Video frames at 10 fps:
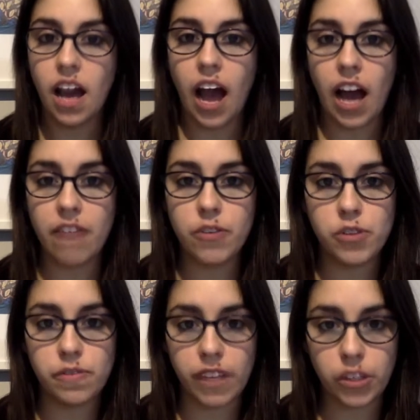I've
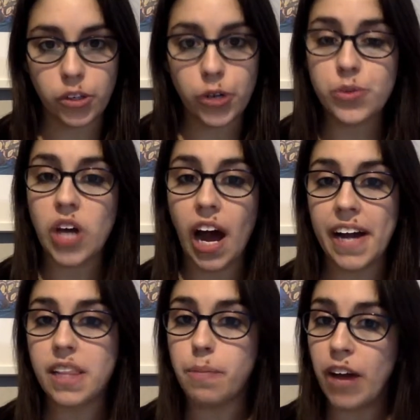used Velcro to
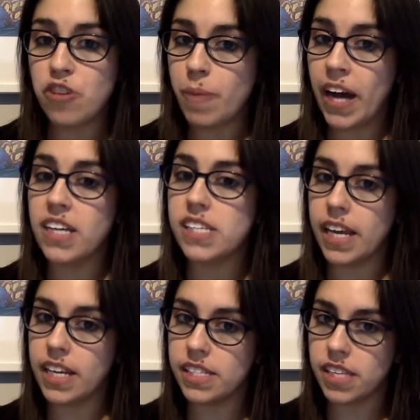hide the battery packs
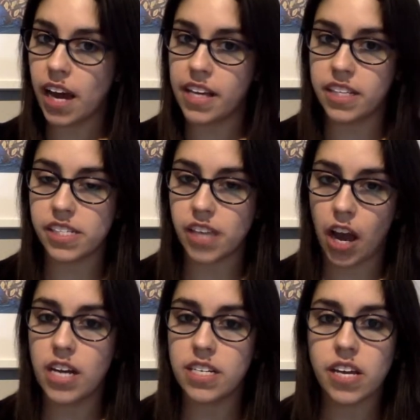inside the
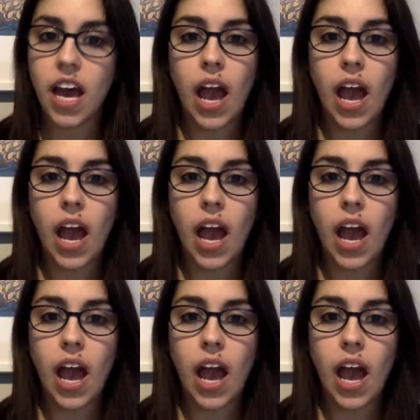skirt,